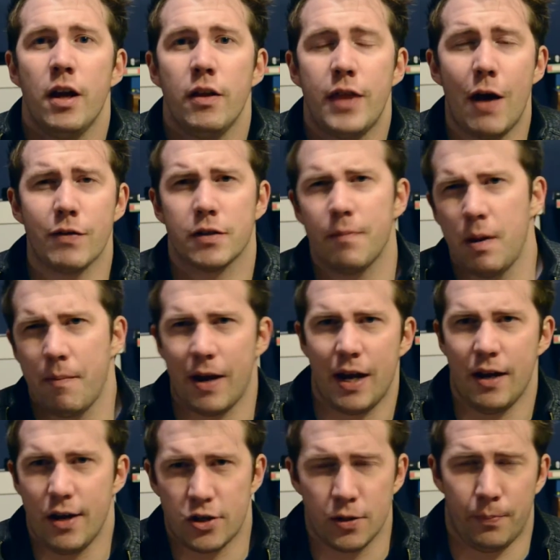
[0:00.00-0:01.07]
That was going to be my
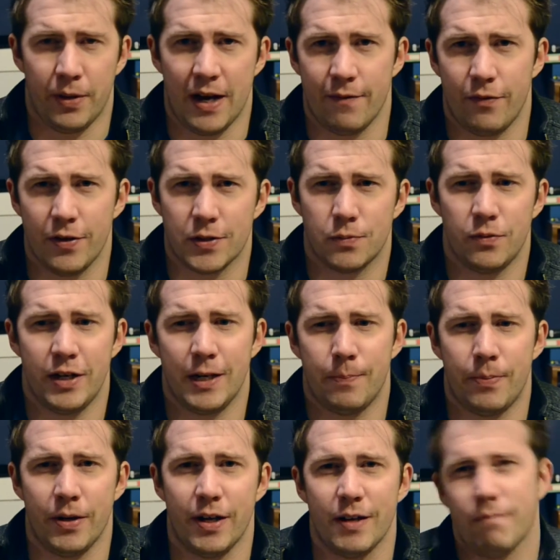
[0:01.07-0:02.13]
initial plan for this week,
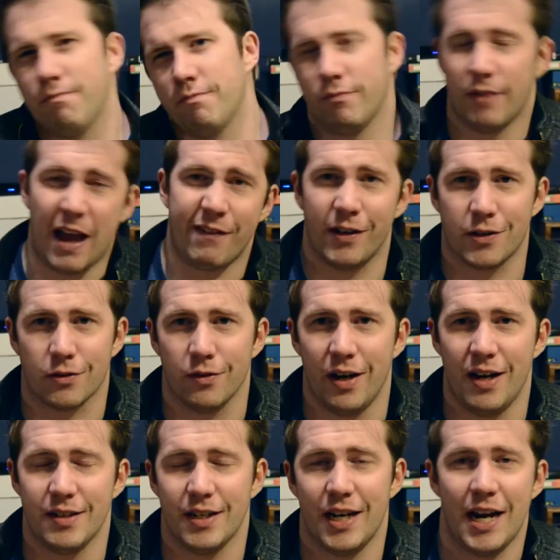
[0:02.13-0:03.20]
but life gets
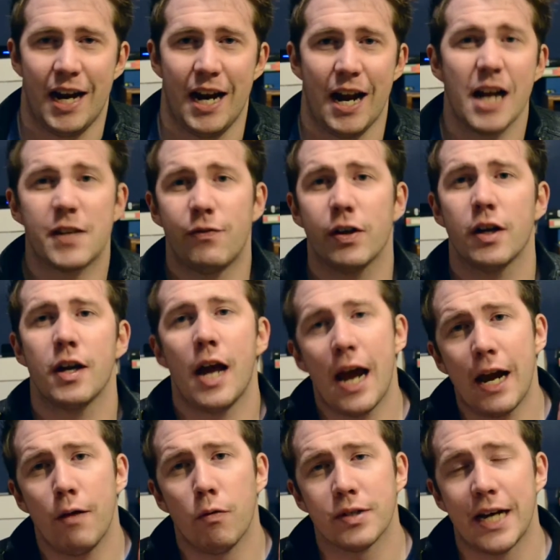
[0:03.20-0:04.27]
crazy. And I just figured,
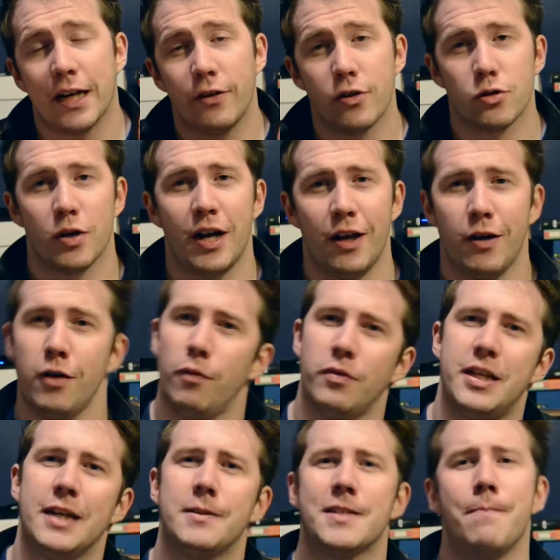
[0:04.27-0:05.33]
hey, we'll tackle the trailer. We'll
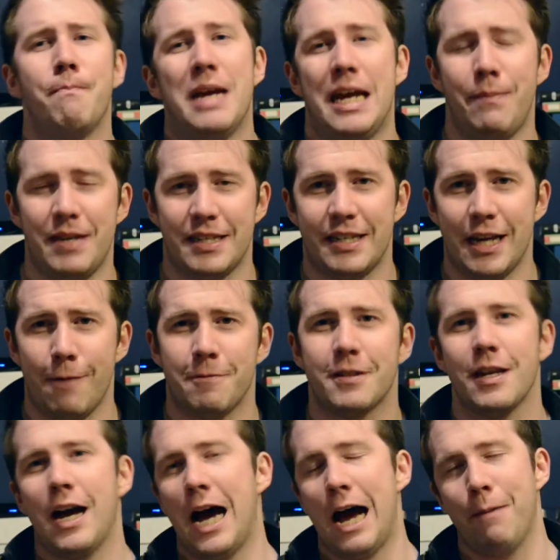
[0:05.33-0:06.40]
take some baby
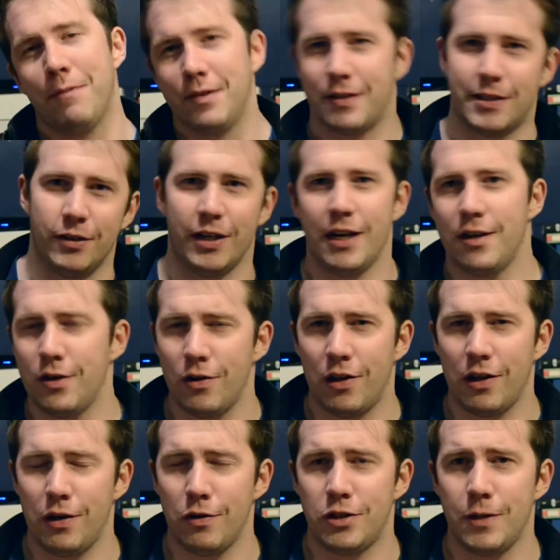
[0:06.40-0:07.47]
steps. I'm still getting new to
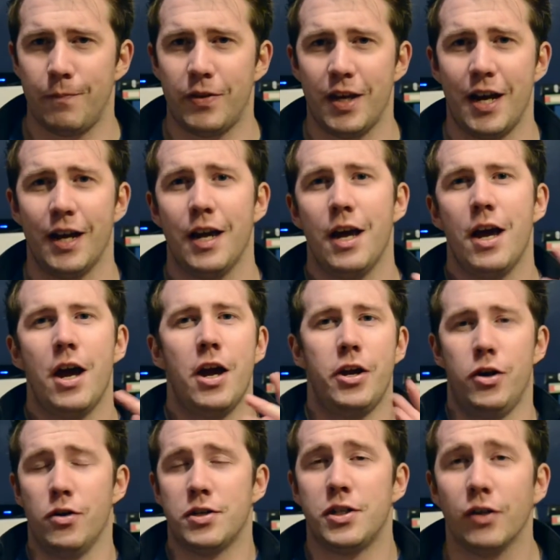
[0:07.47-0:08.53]
the YouTube thing.
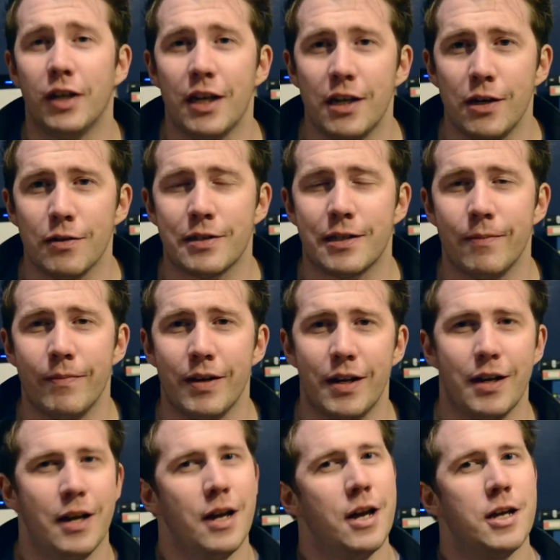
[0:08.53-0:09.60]
You're still getting used to
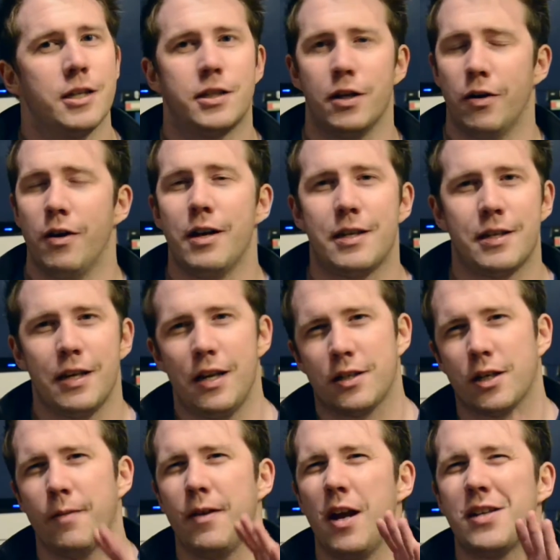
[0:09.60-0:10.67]
me. So it's
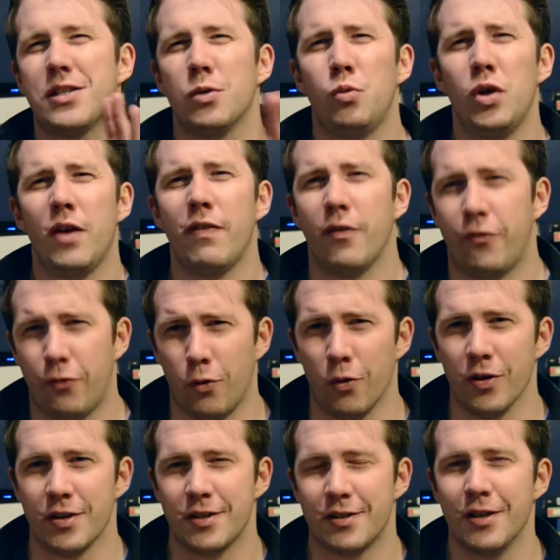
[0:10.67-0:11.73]
the will of the
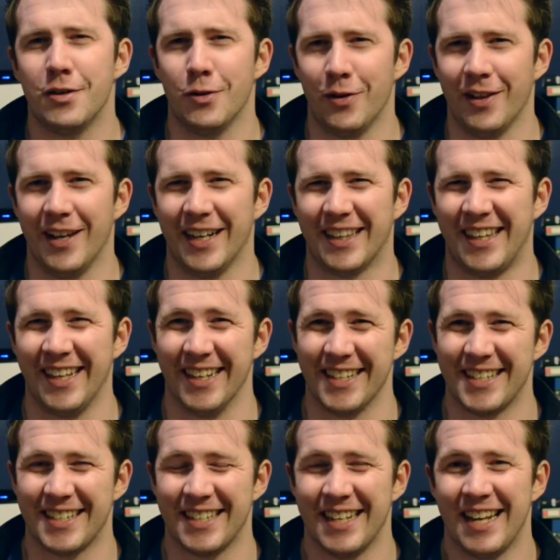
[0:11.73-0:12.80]
Force to do it like
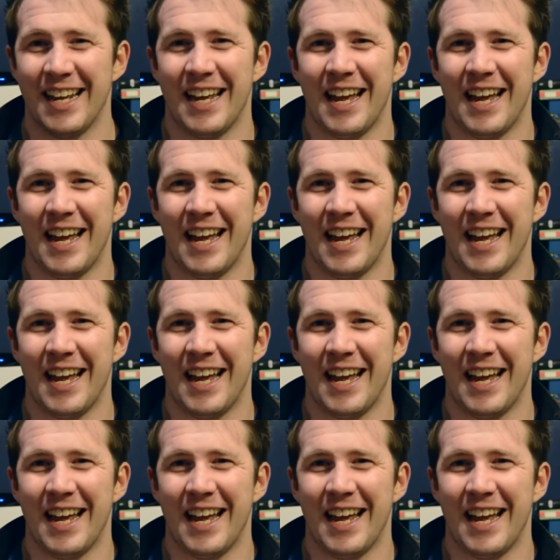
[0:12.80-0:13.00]
this.